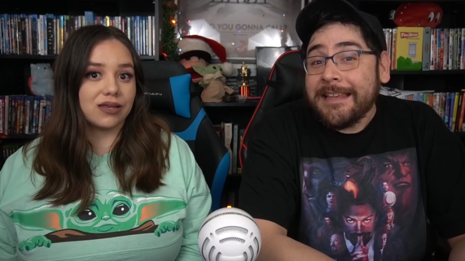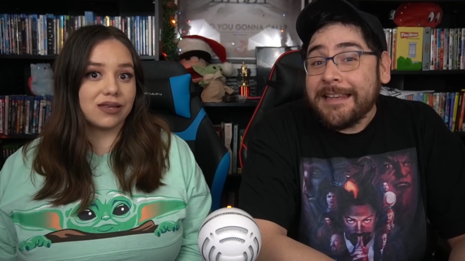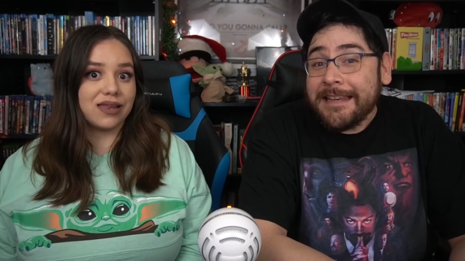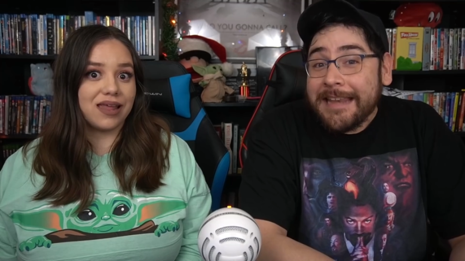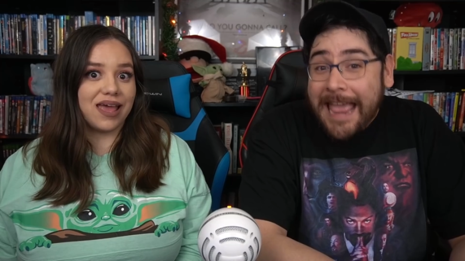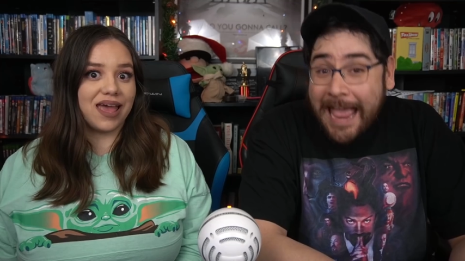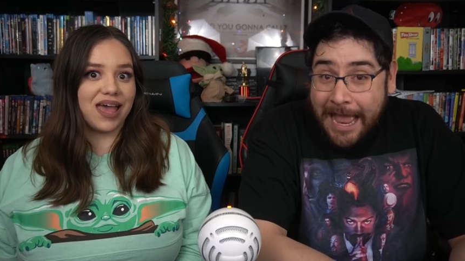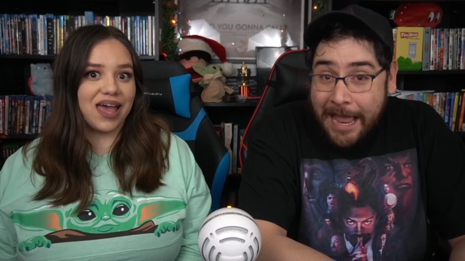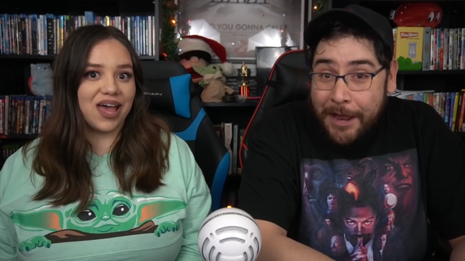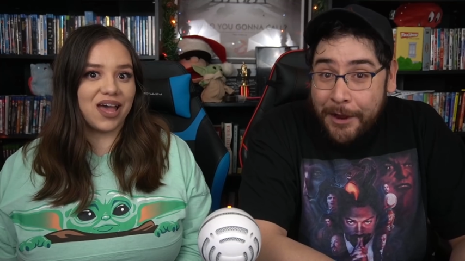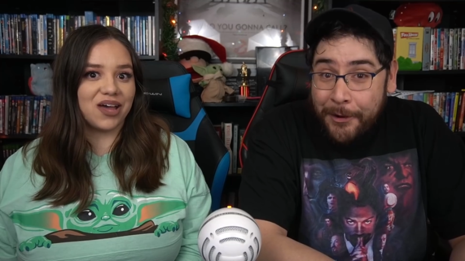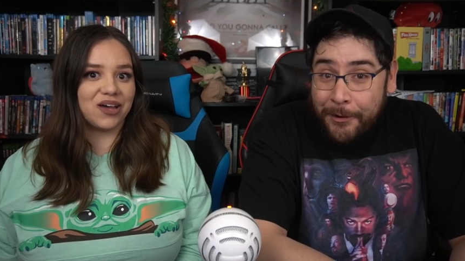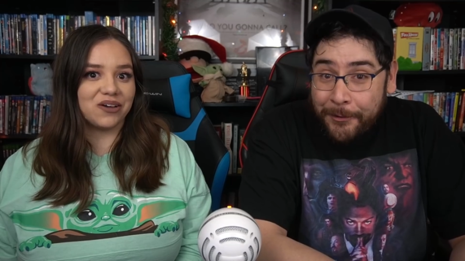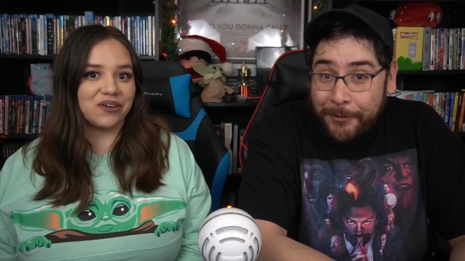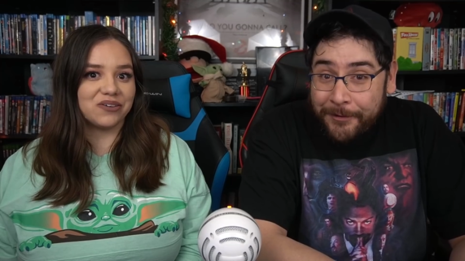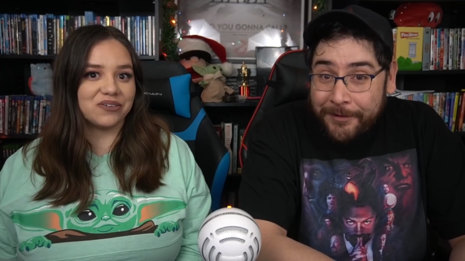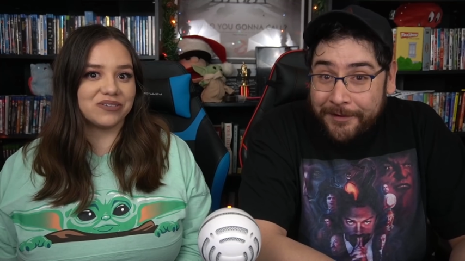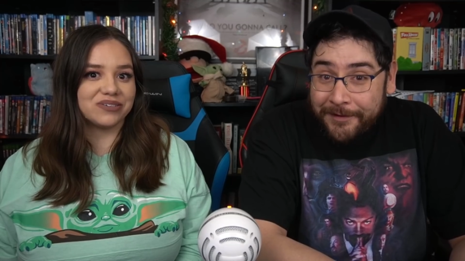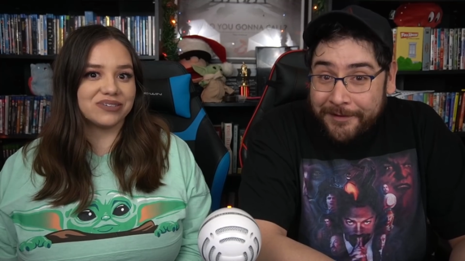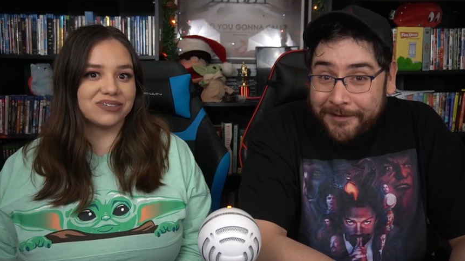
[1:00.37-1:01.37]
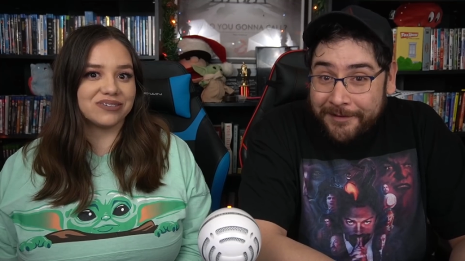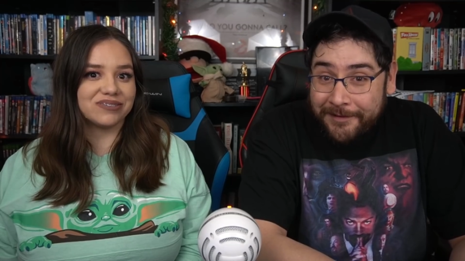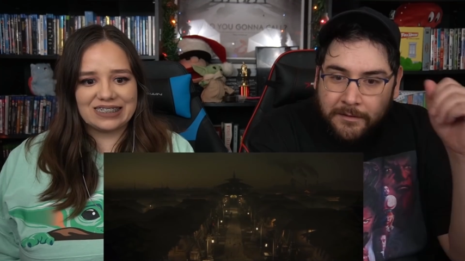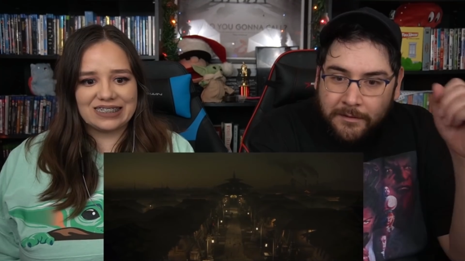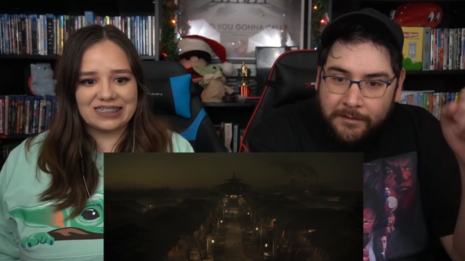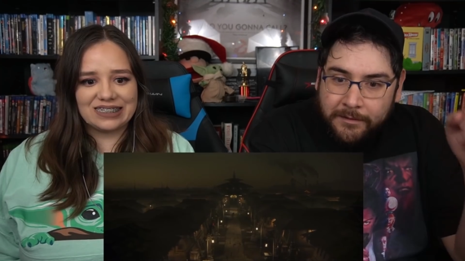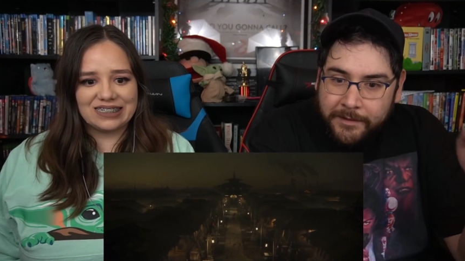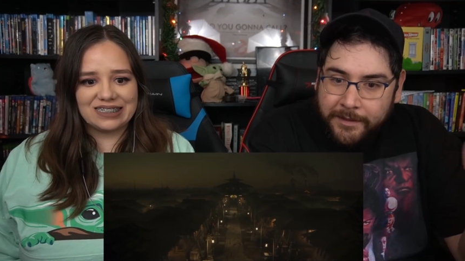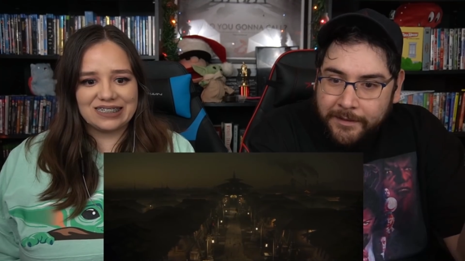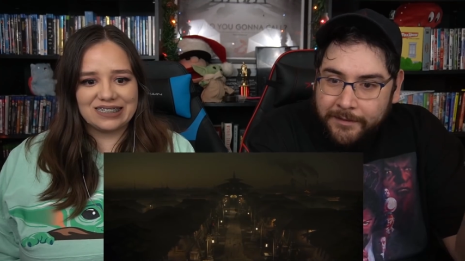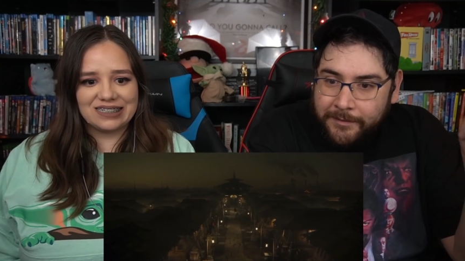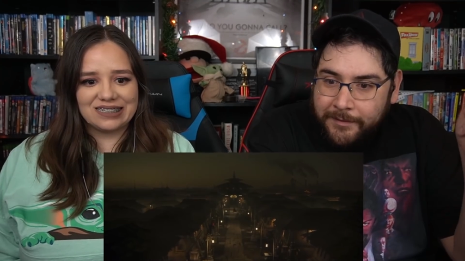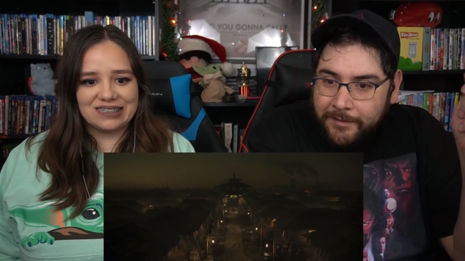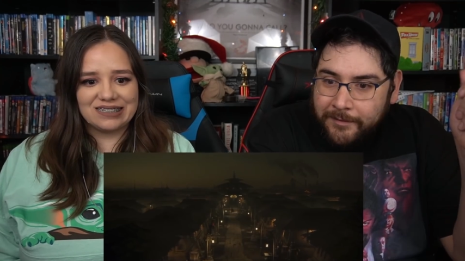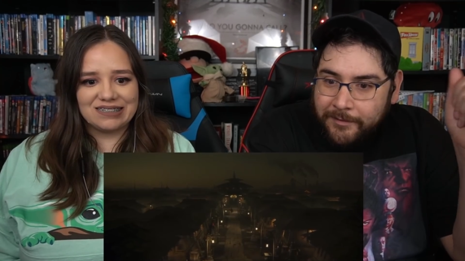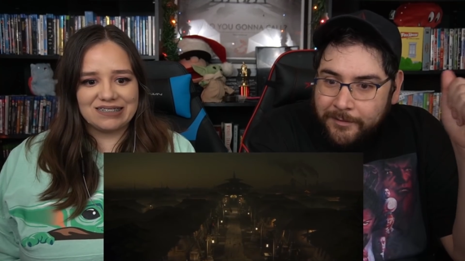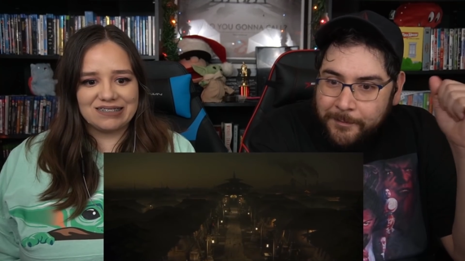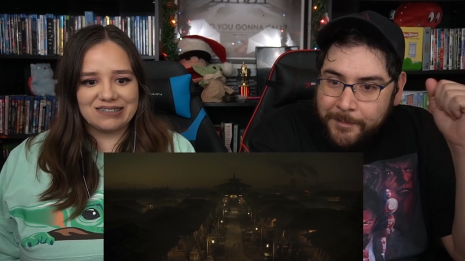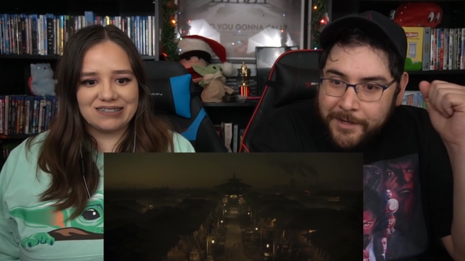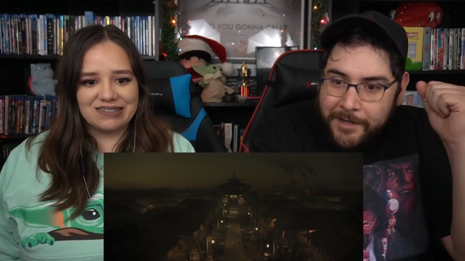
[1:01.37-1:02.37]
Speaker 1: now. The
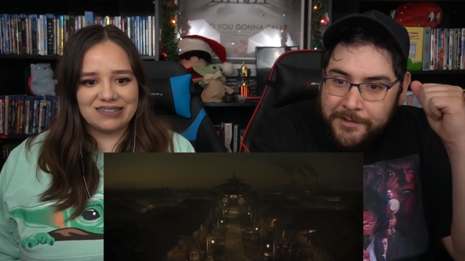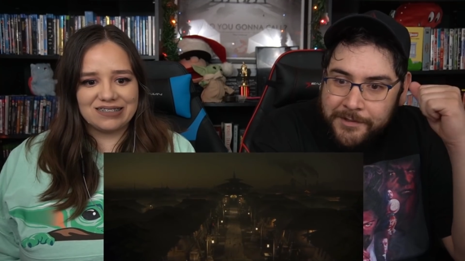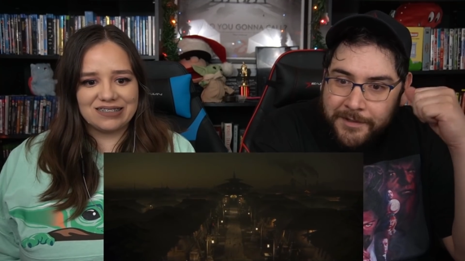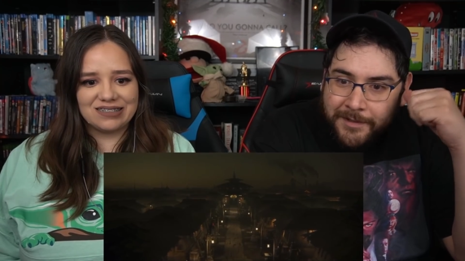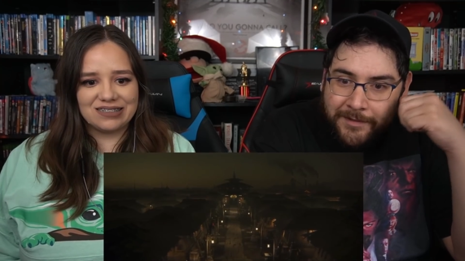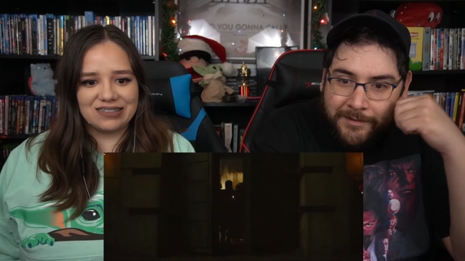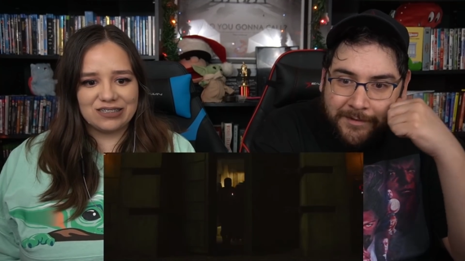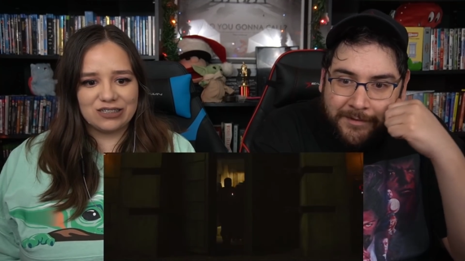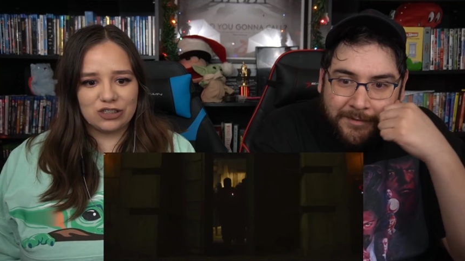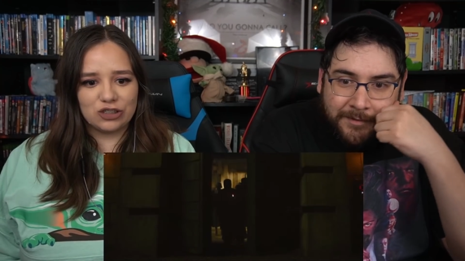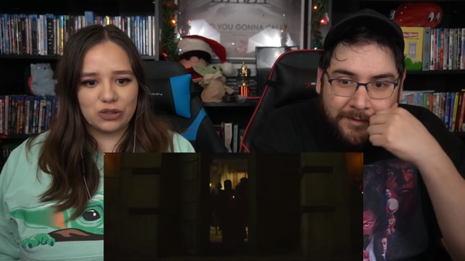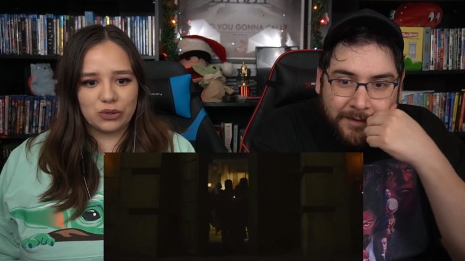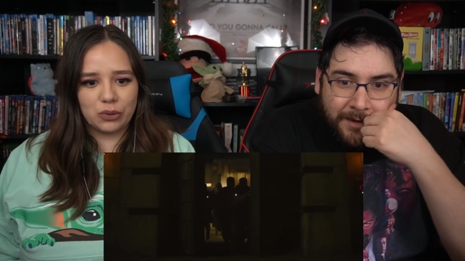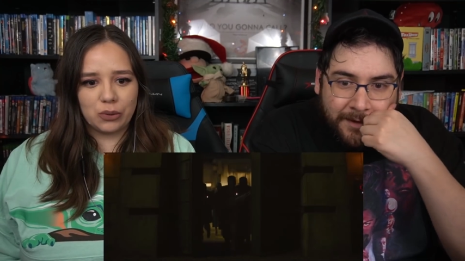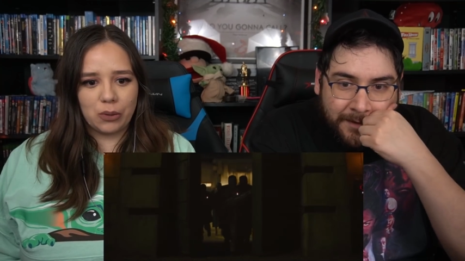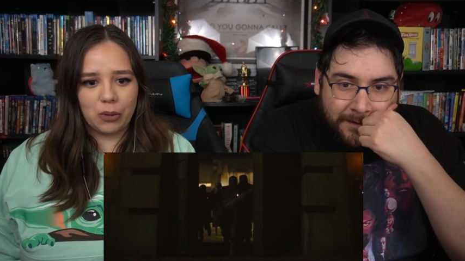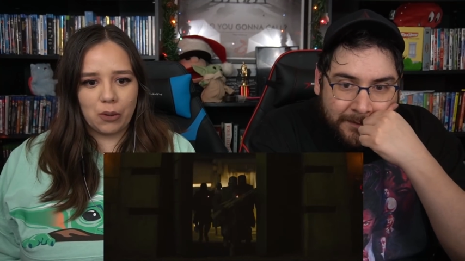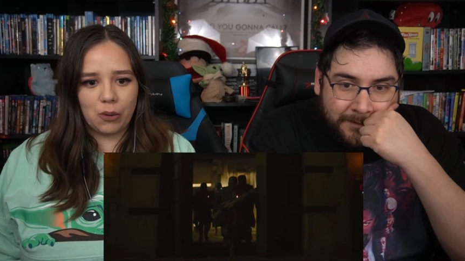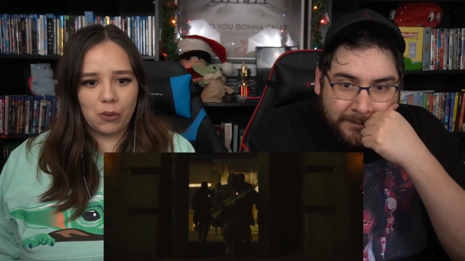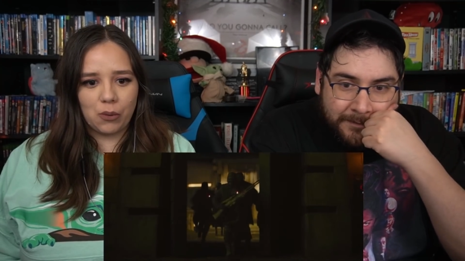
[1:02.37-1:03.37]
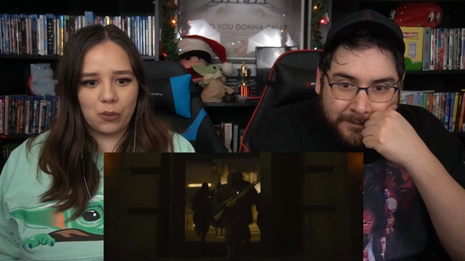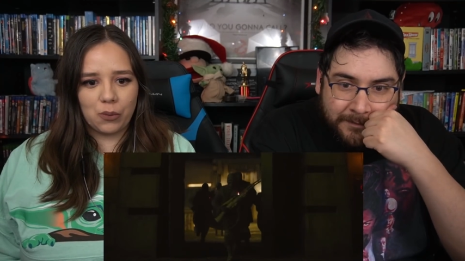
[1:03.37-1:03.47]
anticipation is insane.